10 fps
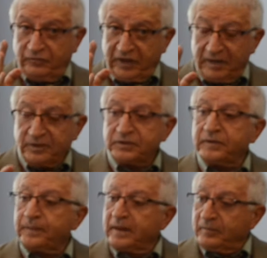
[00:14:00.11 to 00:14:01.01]
famous
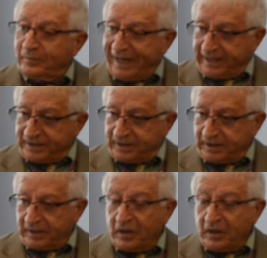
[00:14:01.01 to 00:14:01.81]
magazine,